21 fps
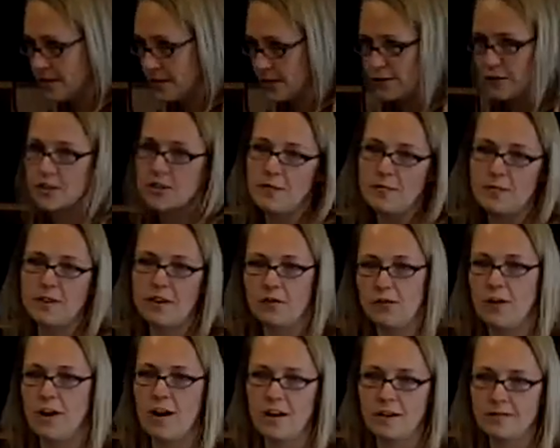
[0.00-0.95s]
There's
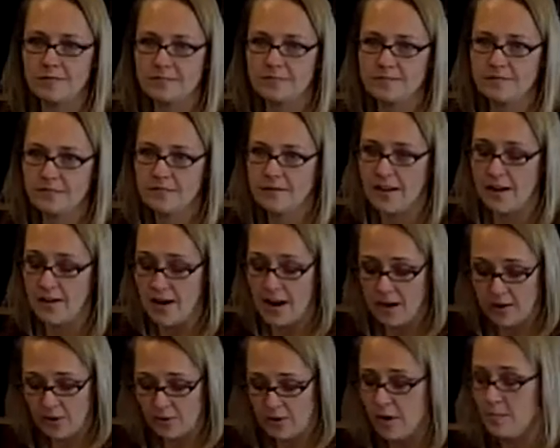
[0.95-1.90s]
something wrong. Now,
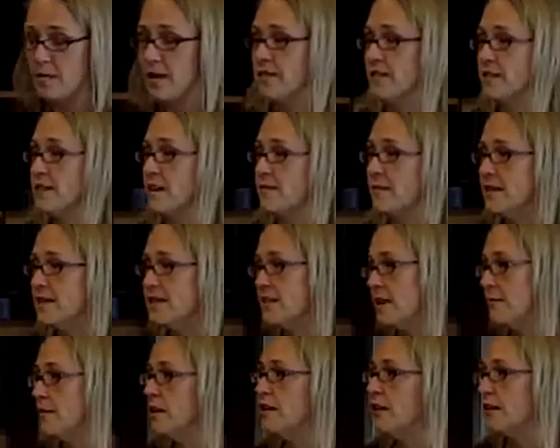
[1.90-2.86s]
I grew up, every time my
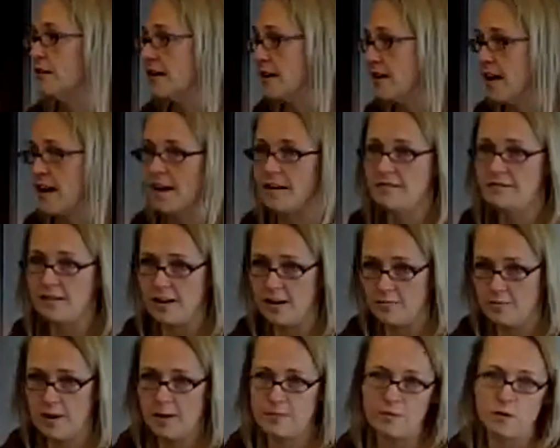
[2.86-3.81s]
stomach hurt, I got,
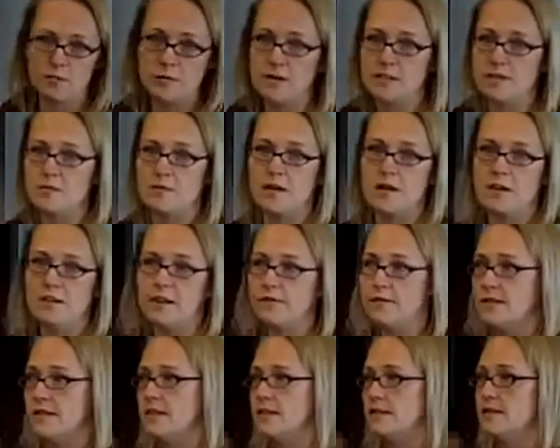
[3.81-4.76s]
Pepto-Bismol.
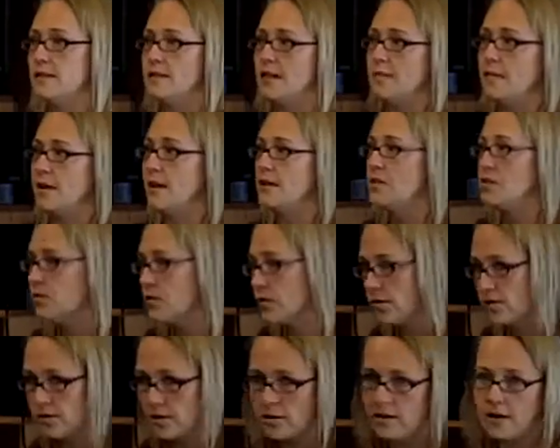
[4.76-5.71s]
Every single time I had a
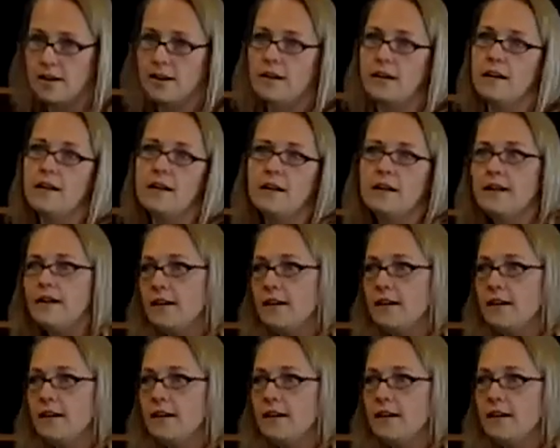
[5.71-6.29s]
sore throat, I got